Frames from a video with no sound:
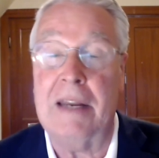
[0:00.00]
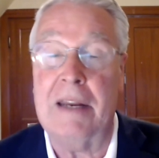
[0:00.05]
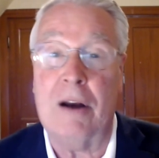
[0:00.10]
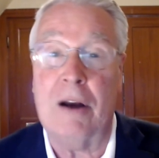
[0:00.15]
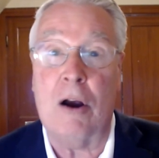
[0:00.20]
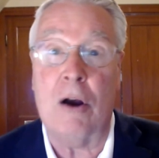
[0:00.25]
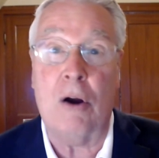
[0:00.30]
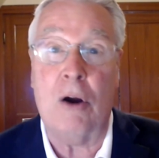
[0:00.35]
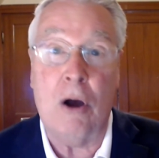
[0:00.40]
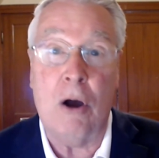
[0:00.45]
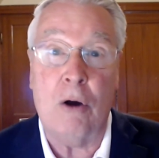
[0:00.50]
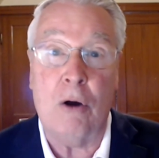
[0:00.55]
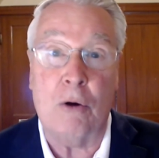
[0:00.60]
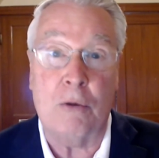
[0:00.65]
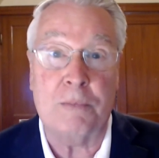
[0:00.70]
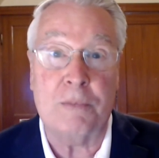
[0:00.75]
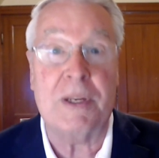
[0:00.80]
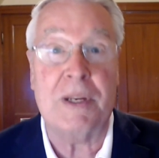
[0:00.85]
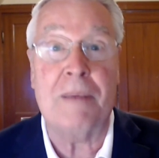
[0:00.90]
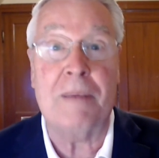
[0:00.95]
our
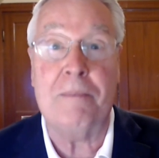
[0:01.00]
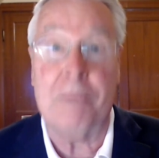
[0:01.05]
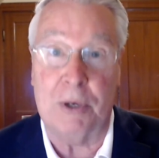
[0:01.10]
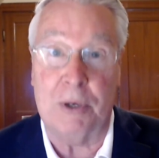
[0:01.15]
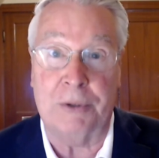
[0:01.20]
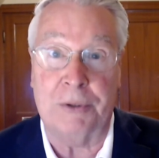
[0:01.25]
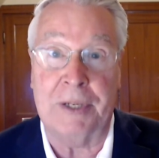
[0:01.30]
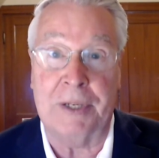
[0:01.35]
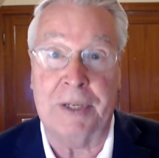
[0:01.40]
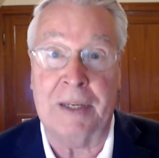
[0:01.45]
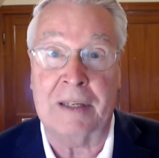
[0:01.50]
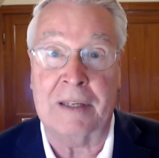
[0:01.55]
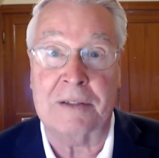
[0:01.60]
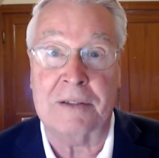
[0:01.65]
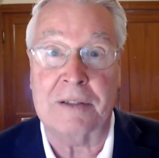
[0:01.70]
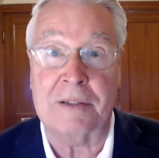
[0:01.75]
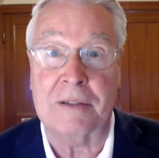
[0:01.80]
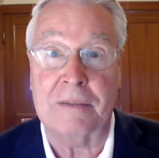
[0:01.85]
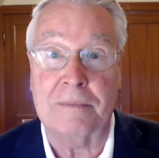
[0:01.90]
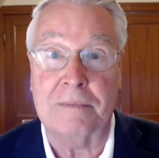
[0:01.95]
homes and
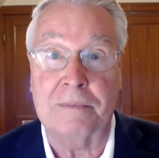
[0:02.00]
buildings.